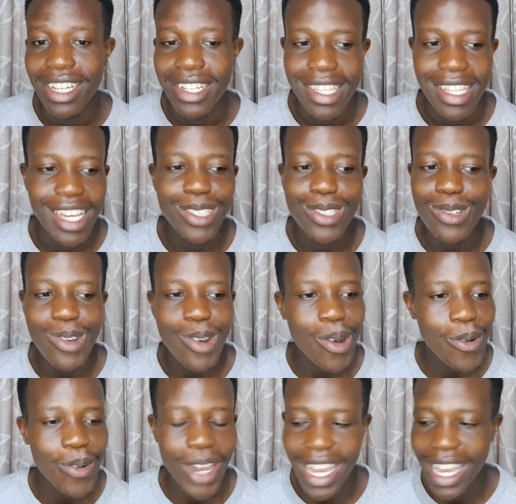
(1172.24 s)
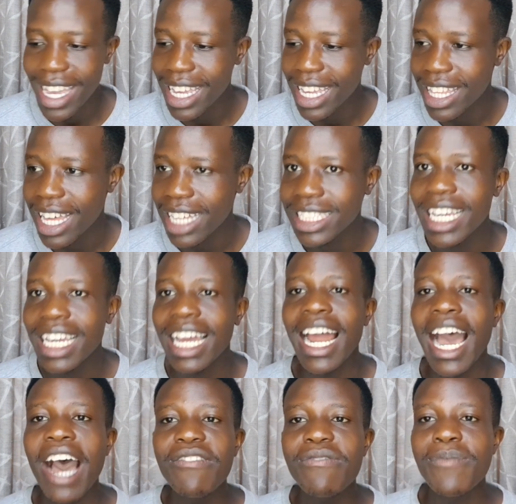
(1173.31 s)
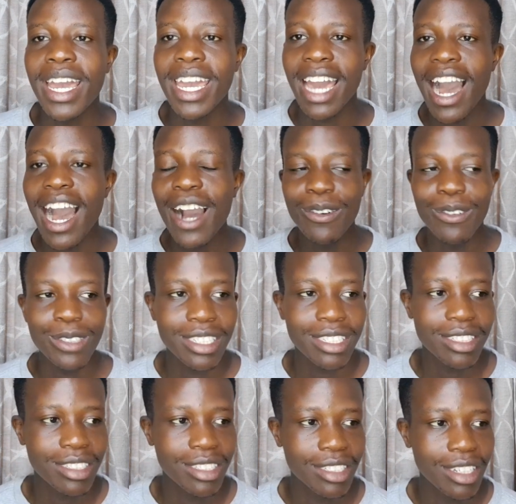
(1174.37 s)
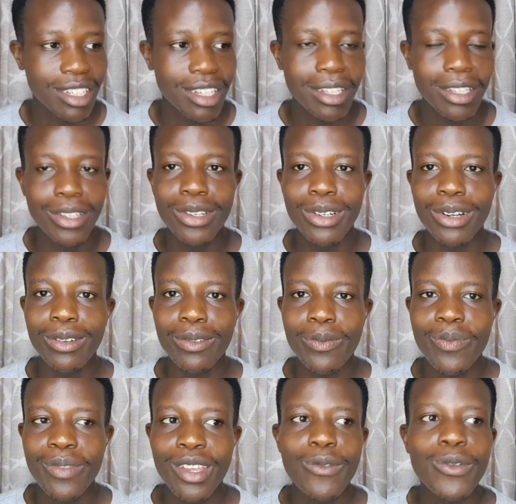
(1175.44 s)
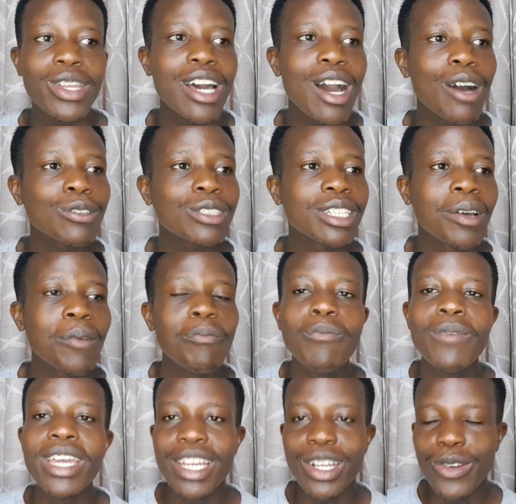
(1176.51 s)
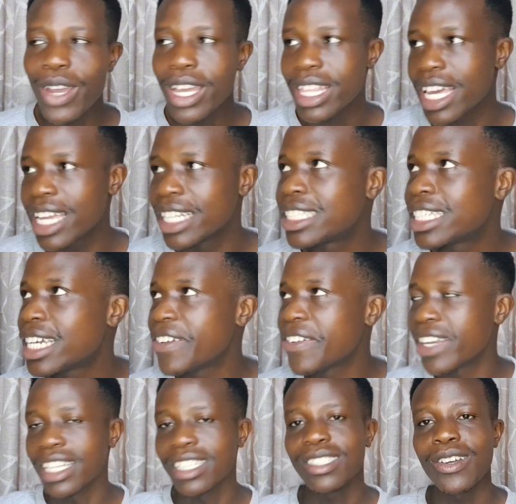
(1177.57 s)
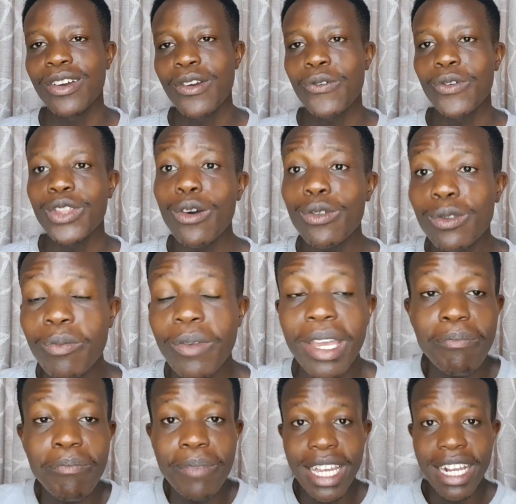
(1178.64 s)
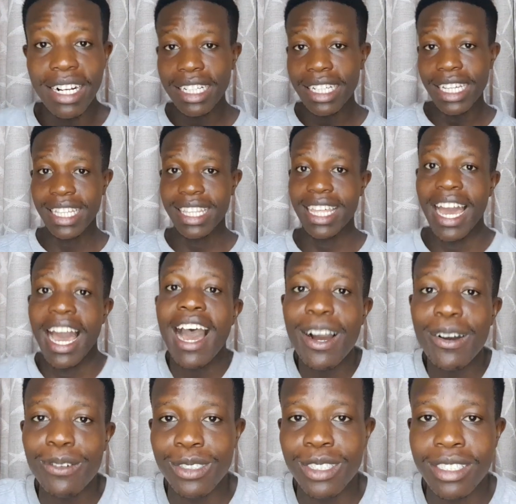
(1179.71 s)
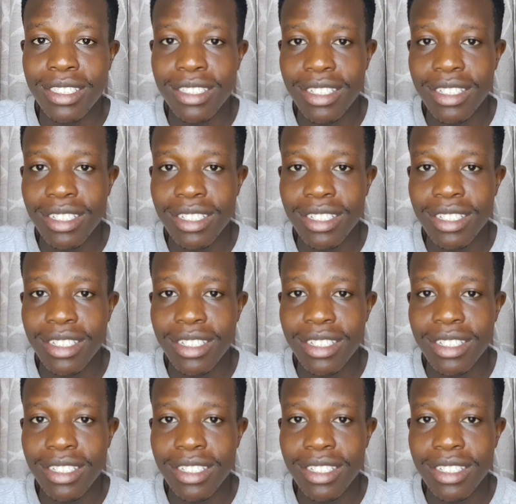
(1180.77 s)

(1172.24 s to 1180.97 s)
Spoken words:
There's no way that I can have my house, without me doing the interiors, without me building the house.